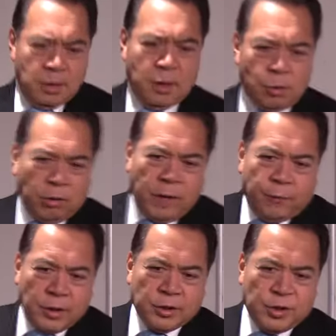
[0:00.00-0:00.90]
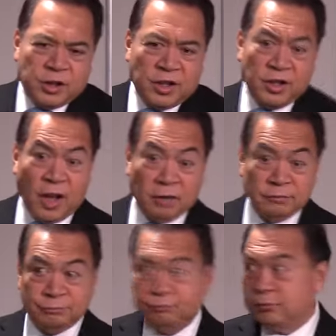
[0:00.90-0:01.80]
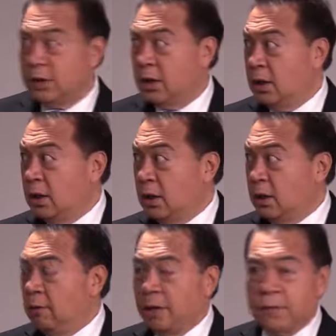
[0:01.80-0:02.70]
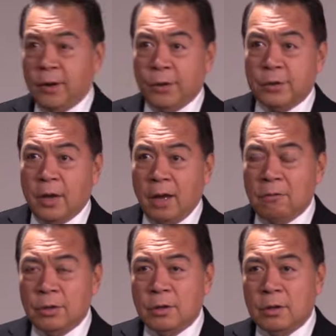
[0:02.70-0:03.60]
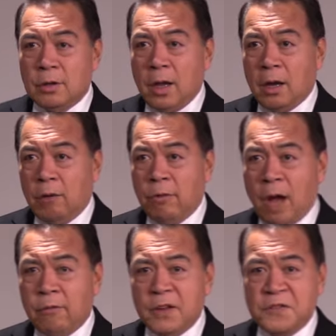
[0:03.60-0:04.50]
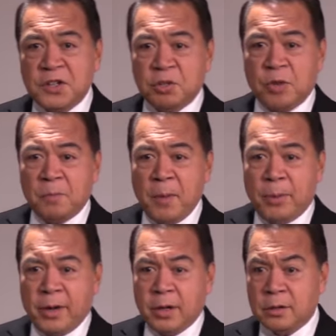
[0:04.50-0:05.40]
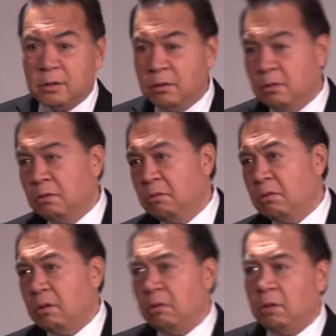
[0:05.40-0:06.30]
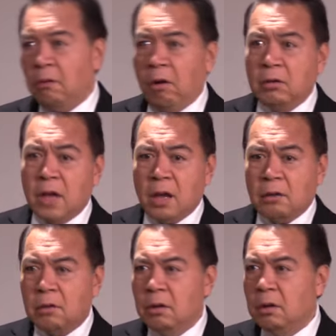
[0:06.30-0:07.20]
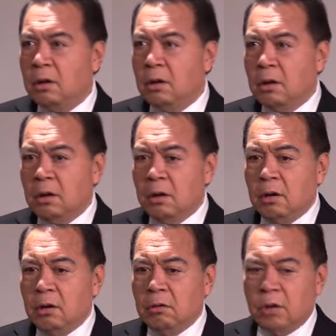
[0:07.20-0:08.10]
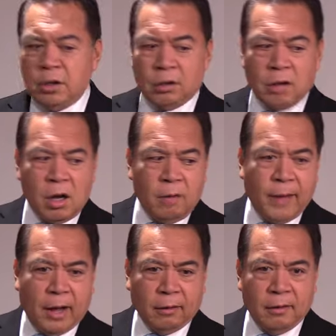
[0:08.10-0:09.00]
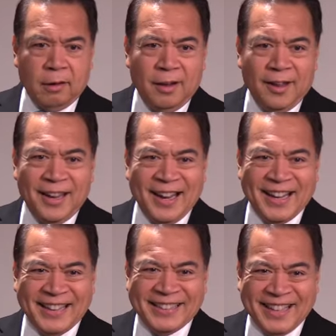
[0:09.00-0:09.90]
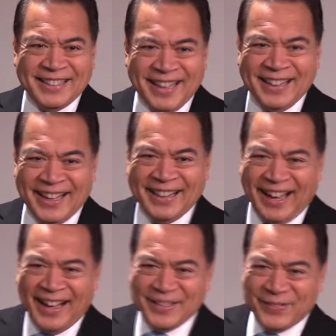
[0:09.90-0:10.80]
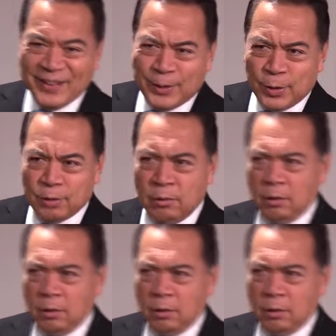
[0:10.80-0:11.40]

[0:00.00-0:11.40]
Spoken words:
it's okay for us to just sit down. Wife goes, hey, where'd you go today? Oh, I went fishing with my buddies all day. What'd you talk about? The husband goes,